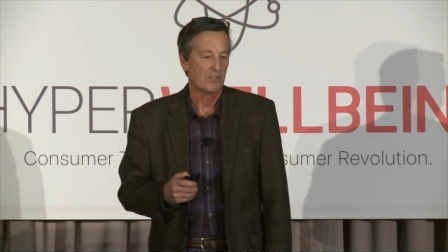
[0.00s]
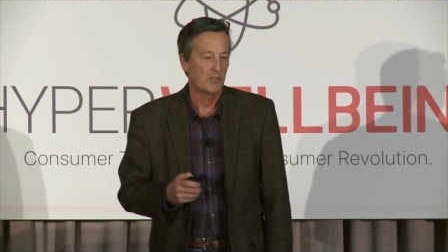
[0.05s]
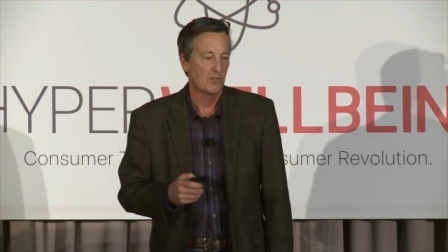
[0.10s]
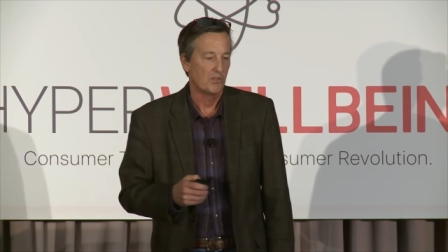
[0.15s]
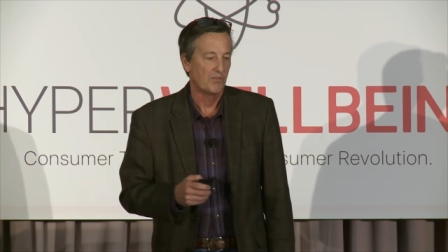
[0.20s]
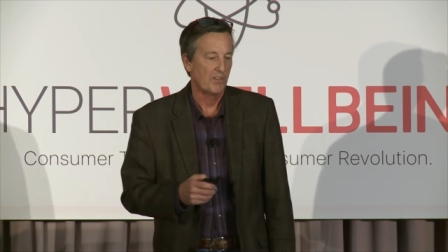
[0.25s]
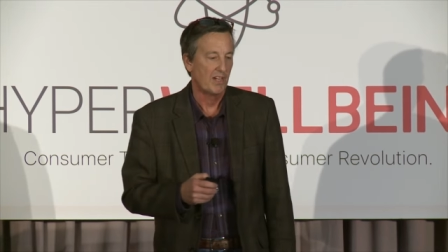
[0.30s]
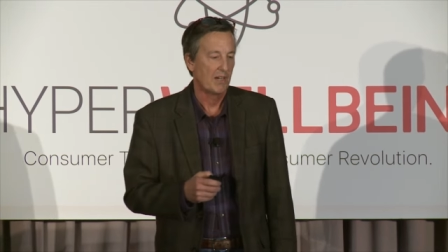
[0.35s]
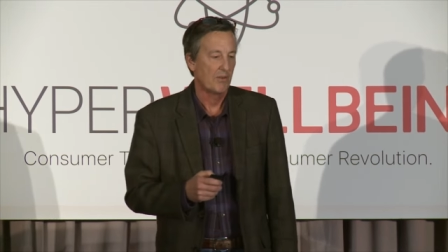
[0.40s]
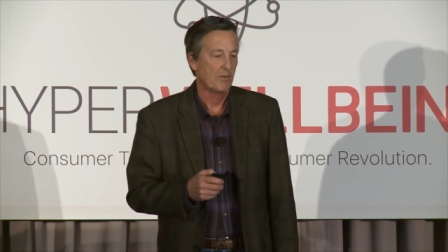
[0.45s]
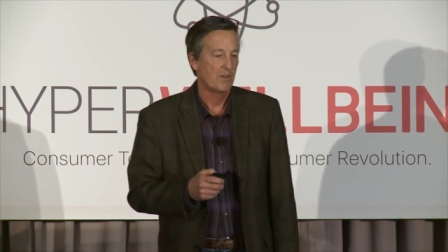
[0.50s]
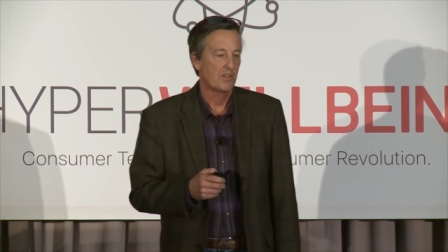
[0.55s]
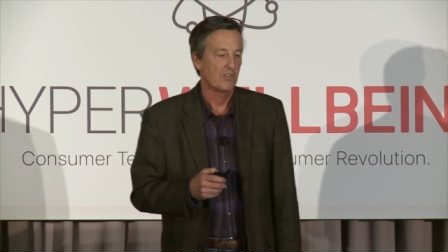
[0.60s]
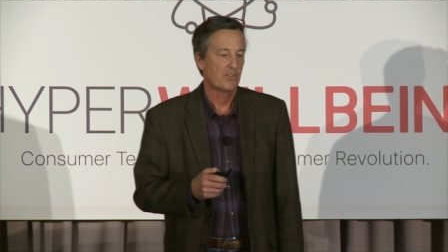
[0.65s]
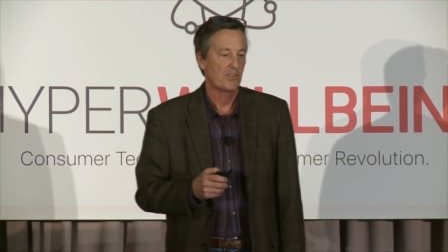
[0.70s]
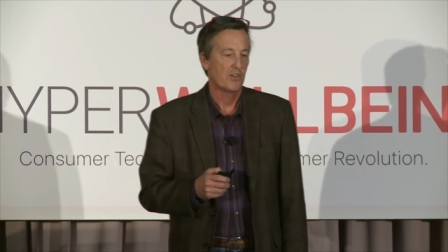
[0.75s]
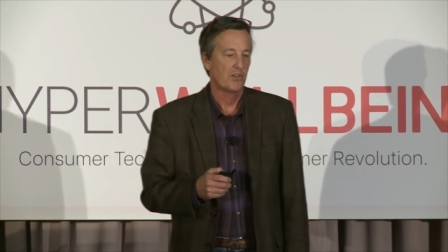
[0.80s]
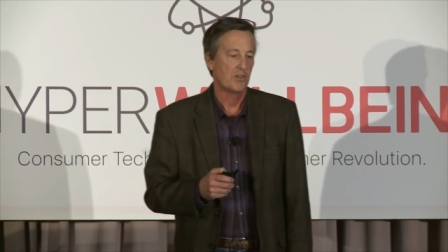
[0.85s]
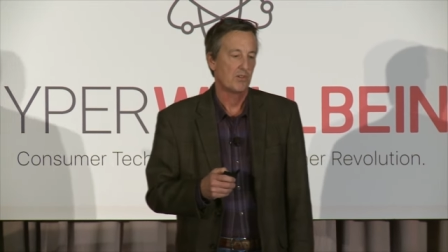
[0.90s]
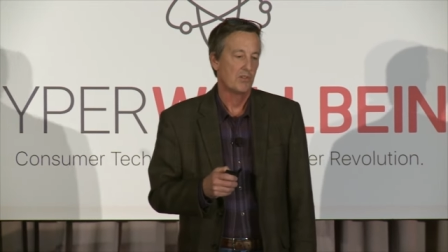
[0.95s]
So if I were to
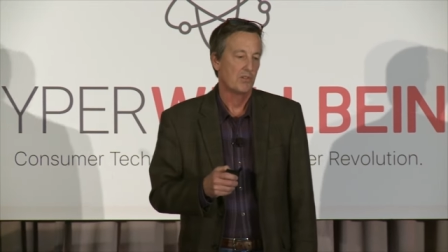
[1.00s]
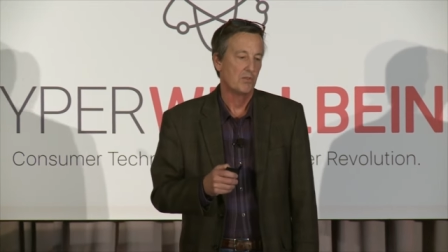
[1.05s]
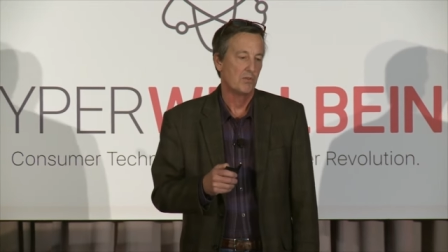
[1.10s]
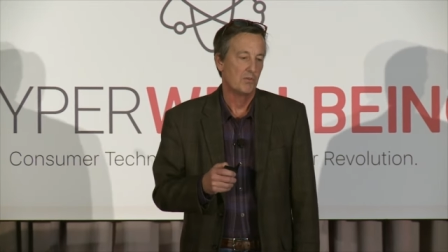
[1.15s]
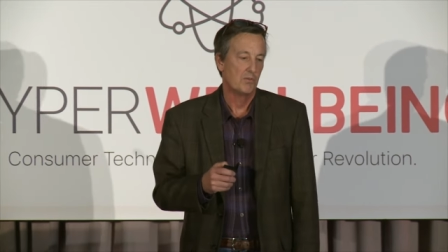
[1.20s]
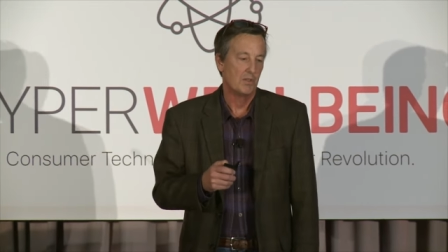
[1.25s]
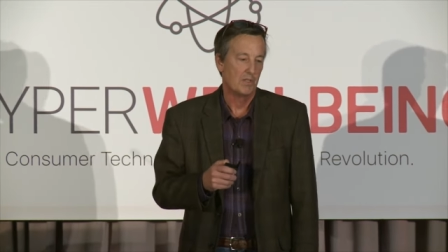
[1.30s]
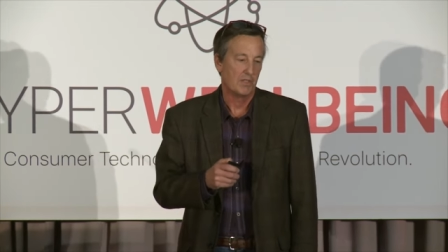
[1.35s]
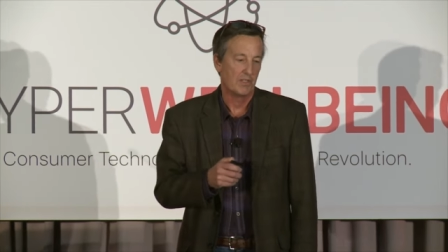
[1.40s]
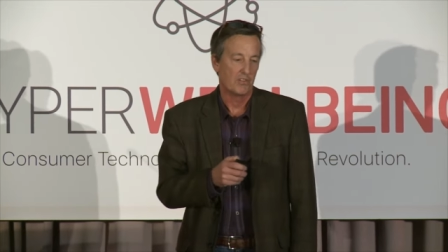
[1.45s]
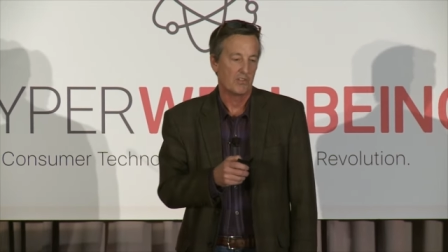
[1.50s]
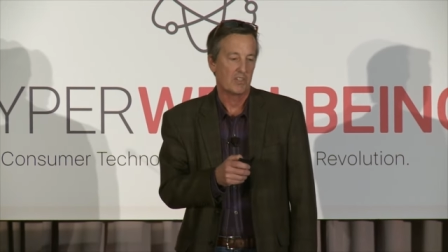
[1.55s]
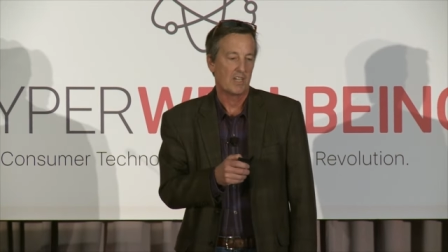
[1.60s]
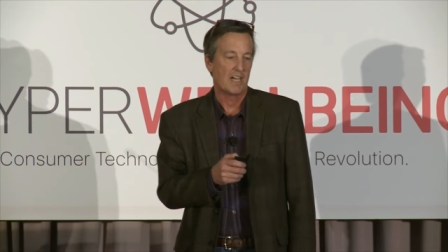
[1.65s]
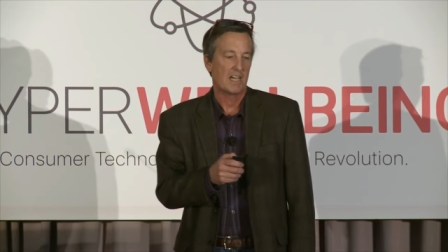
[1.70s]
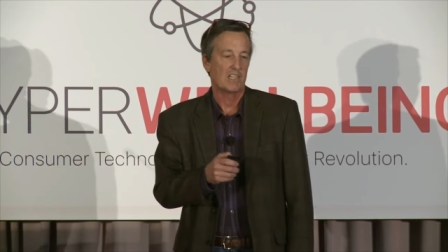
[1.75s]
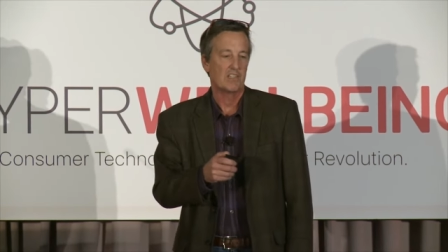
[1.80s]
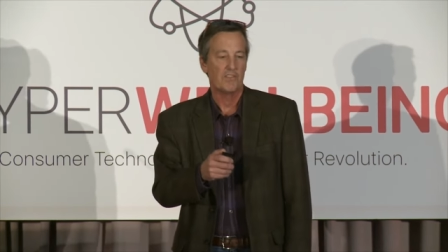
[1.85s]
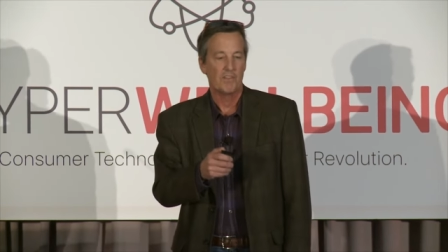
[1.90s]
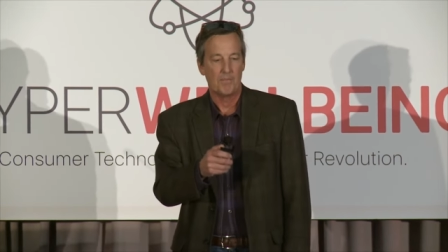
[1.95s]
show you uh, the
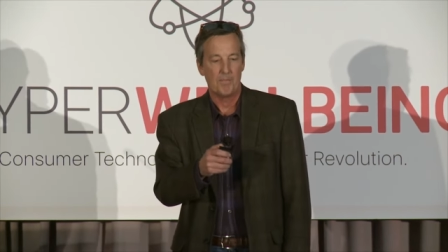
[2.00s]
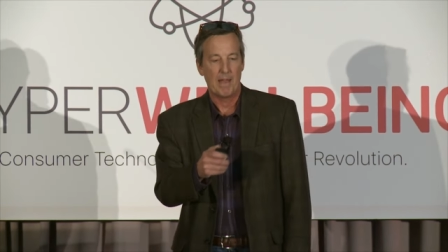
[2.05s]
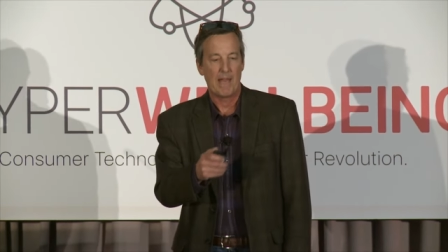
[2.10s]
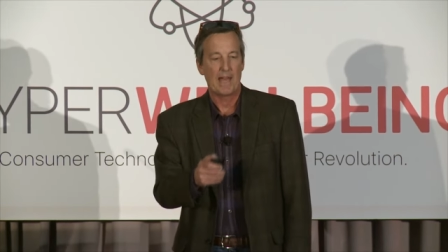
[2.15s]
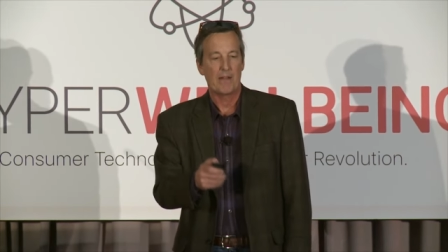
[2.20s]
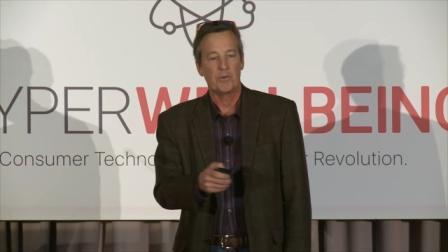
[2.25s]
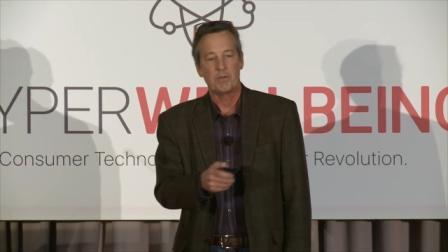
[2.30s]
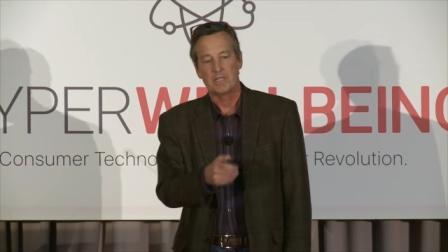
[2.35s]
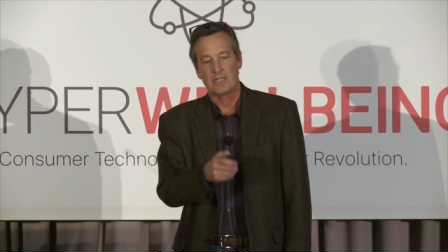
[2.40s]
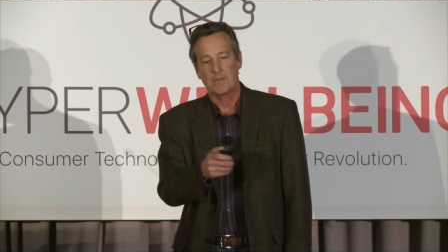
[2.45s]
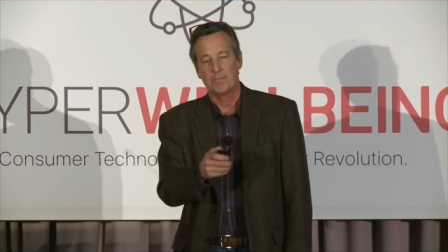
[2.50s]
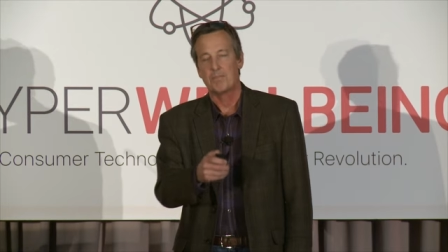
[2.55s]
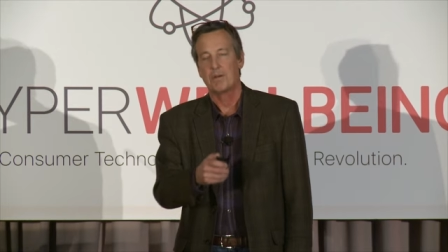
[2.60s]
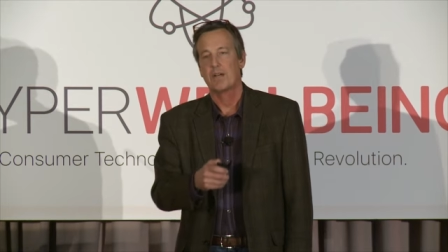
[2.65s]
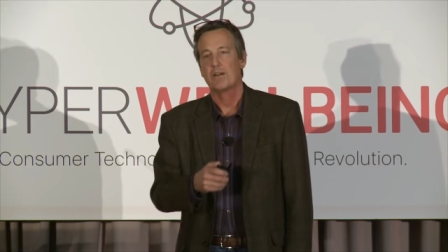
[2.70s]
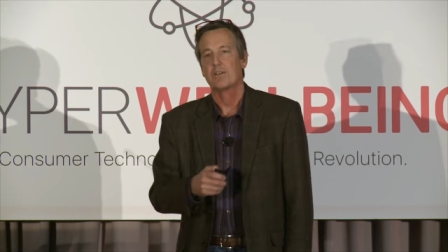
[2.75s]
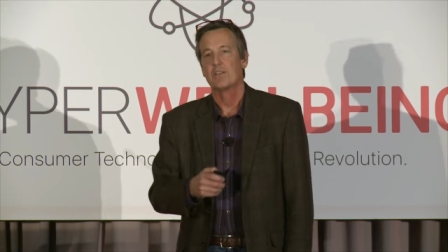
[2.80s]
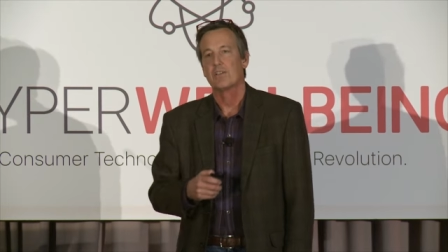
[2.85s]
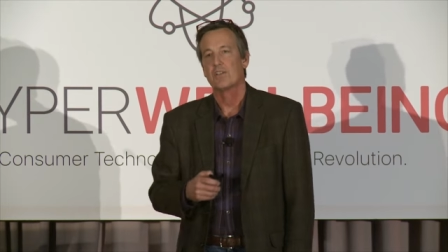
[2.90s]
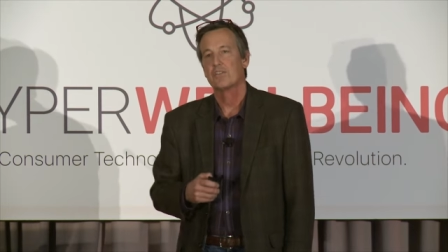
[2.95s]
size of a battery
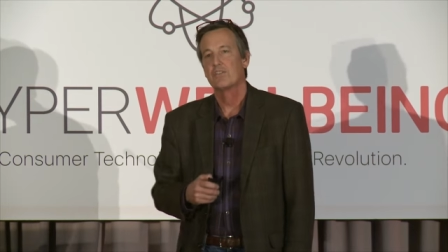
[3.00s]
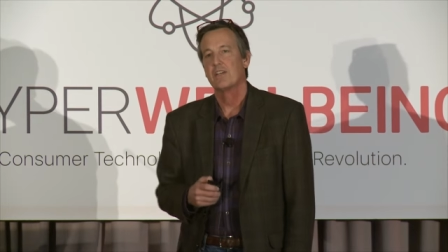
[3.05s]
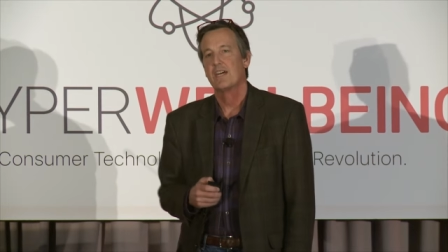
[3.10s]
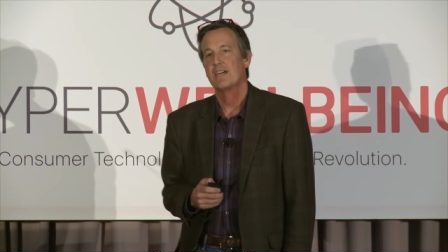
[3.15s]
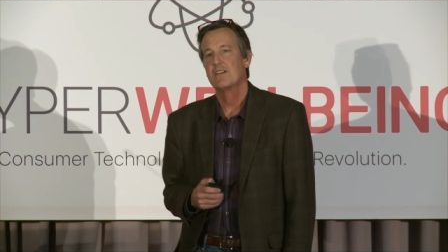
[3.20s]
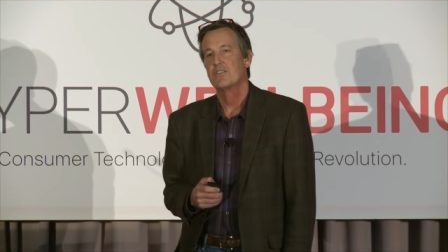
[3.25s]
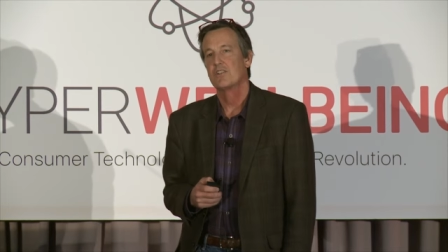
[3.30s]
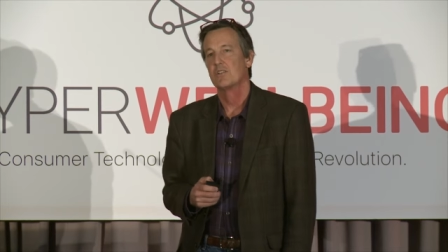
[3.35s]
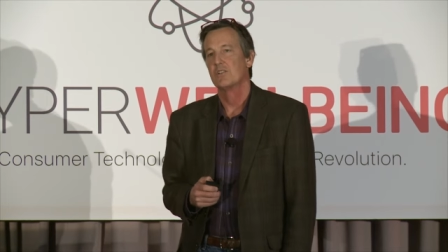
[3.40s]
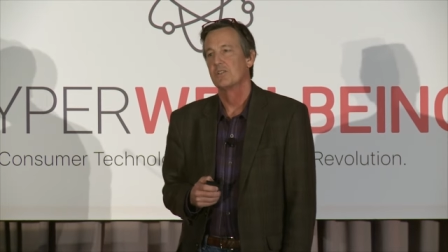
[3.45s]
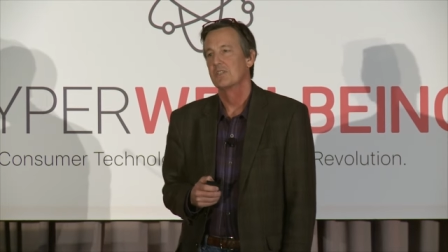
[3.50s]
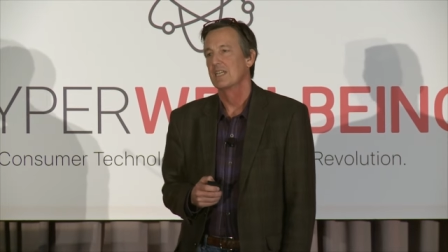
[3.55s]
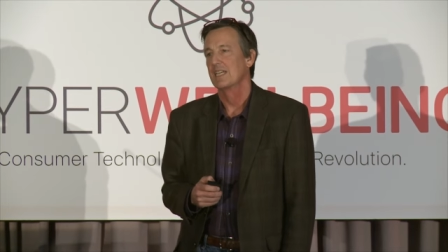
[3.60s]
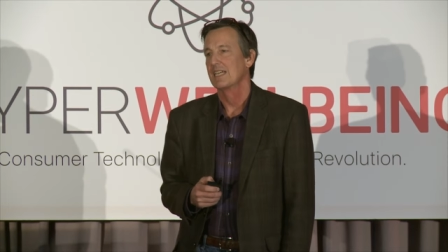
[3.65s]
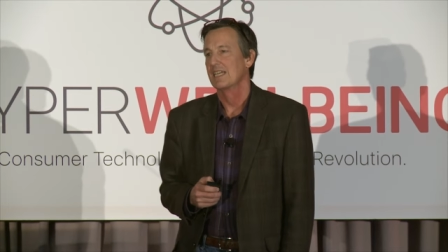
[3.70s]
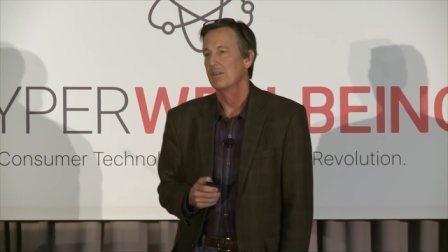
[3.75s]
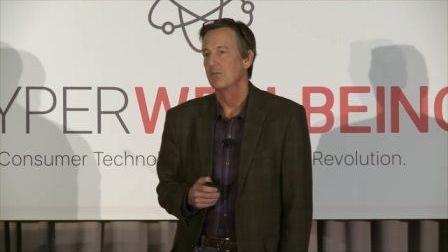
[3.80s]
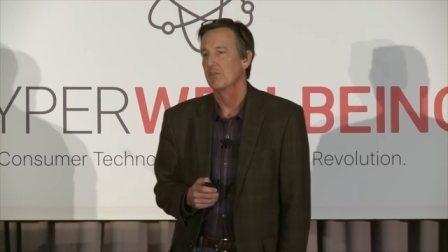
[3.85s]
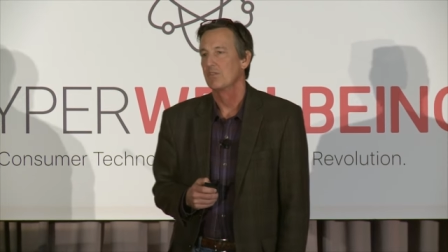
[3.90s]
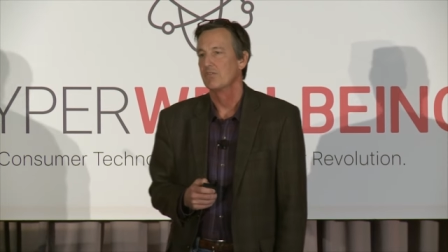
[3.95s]
compared to the slide you're
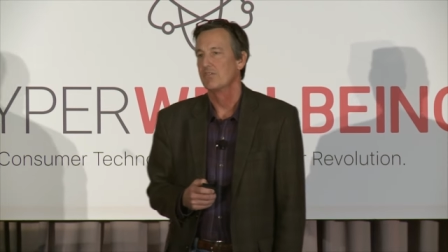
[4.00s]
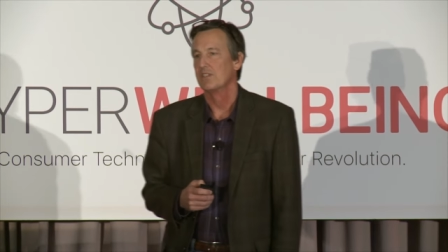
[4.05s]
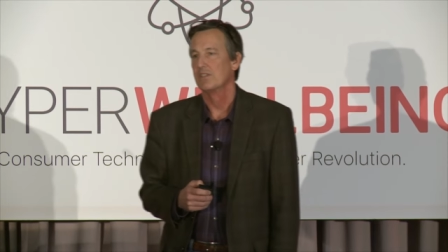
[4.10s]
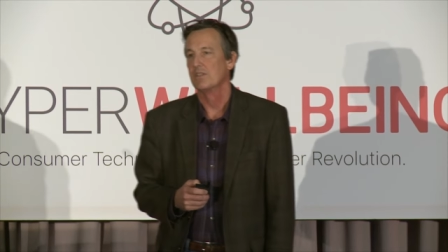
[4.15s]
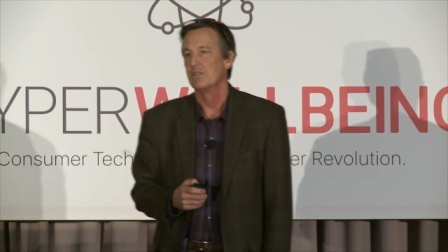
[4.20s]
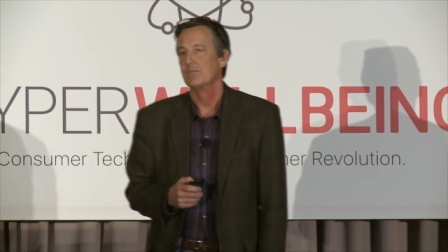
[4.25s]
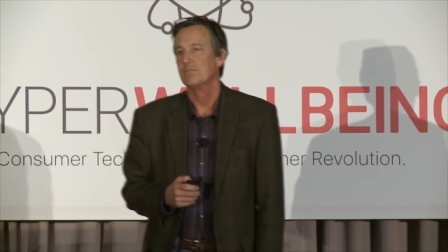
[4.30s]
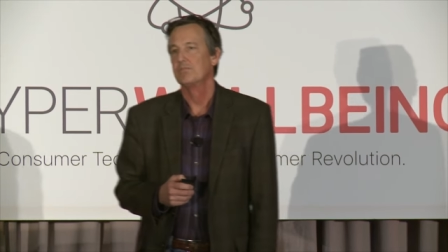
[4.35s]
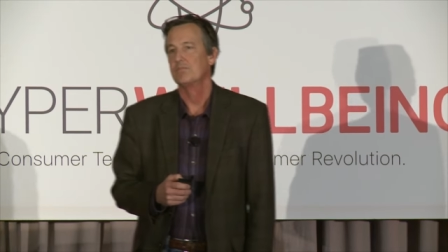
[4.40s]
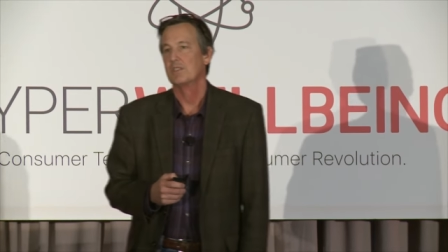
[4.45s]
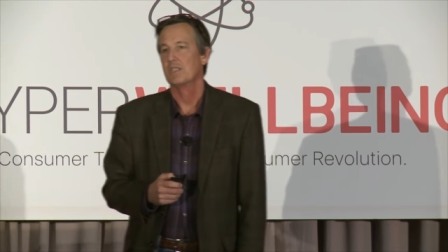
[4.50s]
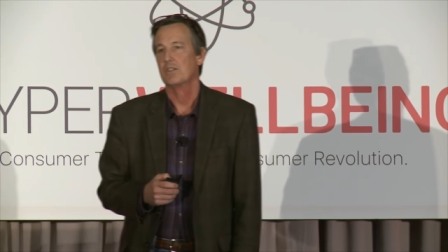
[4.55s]
looking, it would fill,